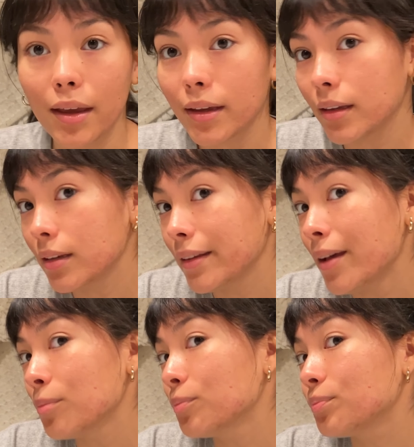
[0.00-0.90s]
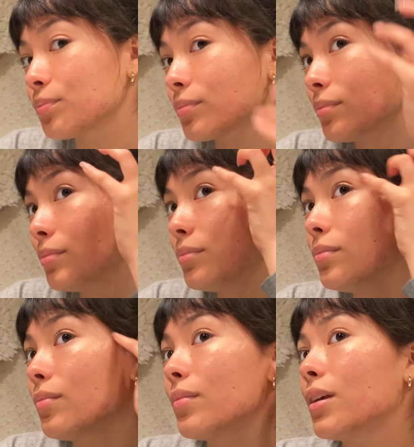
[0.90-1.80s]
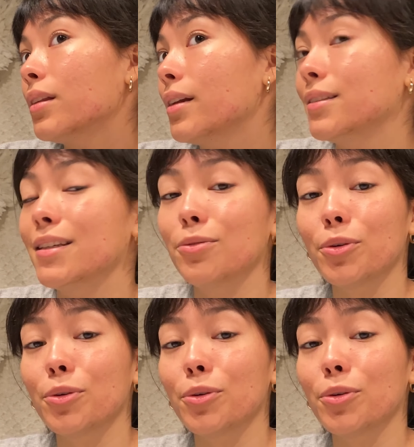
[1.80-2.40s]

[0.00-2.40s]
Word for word: And yeah, that is it.